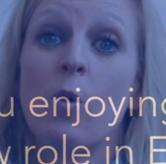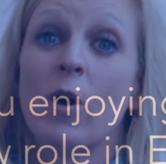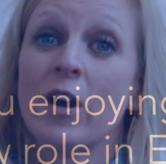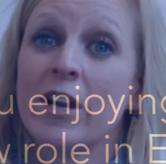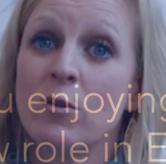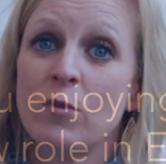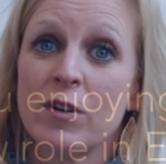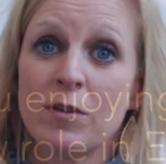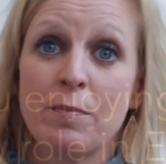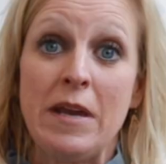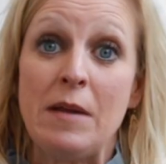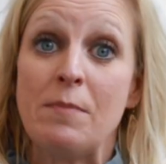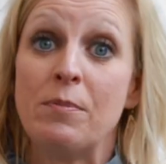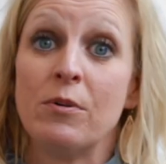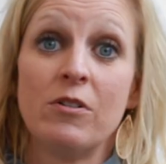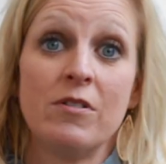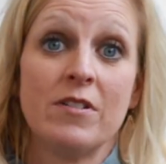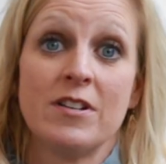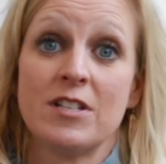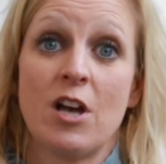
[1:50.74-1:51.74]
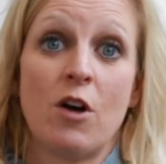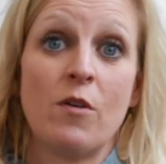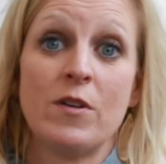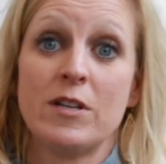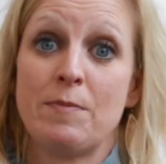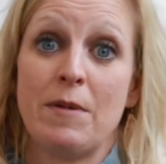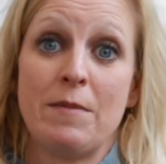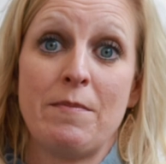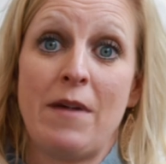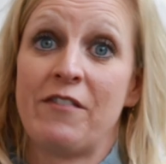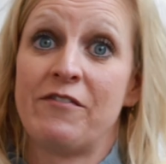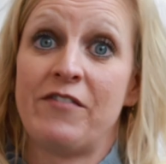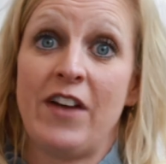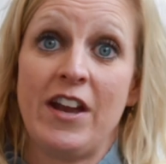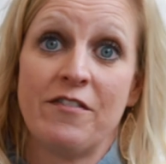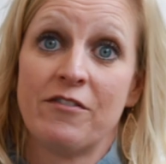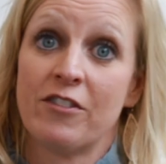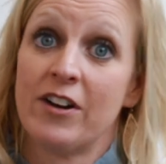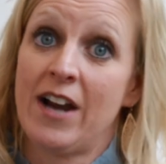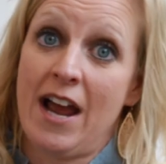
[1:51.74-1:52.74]
working with people has always been my
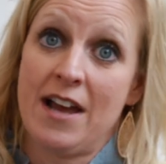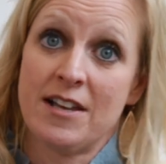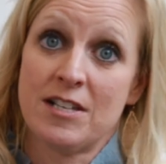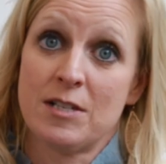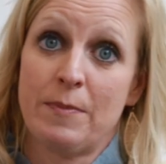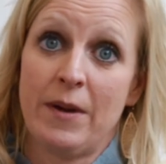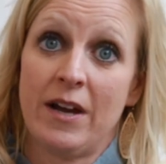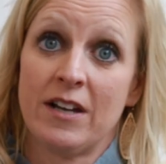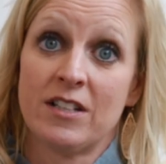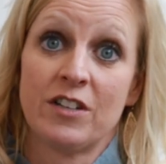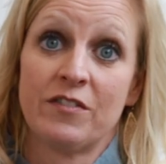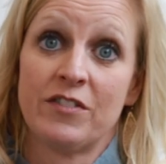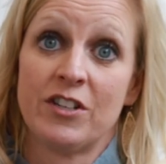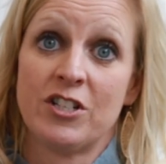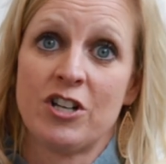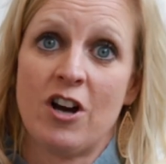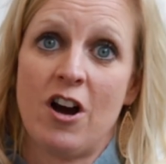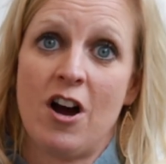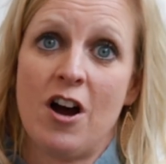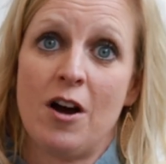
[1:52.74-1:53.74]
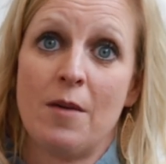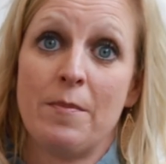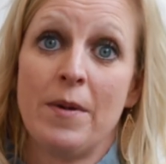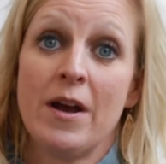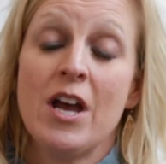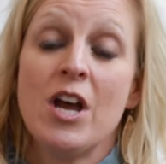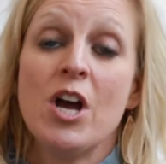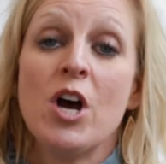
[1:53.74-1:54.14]
favorite aspect of the job,